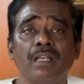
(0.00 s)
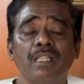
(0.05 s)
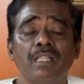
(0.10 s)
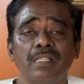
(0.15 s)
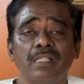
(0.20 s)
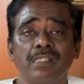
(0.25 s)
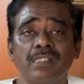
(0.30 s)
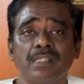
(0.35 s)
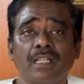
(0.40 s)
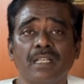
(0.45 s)
the
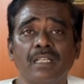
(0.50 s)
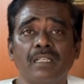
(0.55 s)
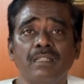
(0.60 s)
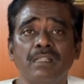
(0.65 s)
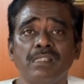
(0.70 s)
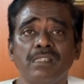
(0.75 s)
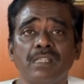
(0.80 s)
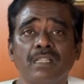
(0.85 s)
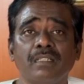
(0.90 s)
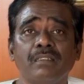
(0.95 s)
secondary
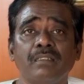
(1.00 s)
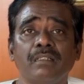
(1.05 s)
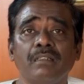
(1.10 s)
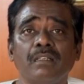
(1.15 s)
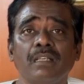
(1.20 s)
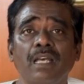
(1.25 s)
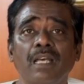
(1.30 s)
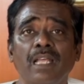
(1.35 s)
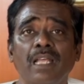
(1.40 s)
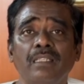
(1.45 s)

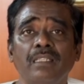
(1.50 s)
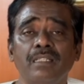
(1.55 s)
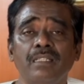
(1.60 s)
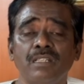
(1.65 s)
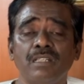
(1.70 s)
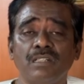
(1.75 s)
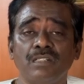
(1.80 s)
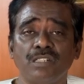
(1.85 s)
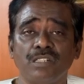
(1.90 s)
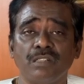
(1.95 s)
sector, and the
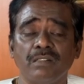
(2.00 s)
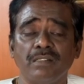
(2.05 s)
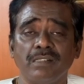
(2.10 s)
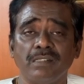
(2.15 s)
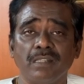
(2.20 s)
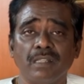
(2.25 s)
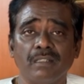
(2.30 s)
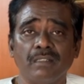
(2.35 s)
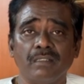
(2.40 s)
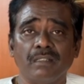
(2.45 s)
tertiary sector.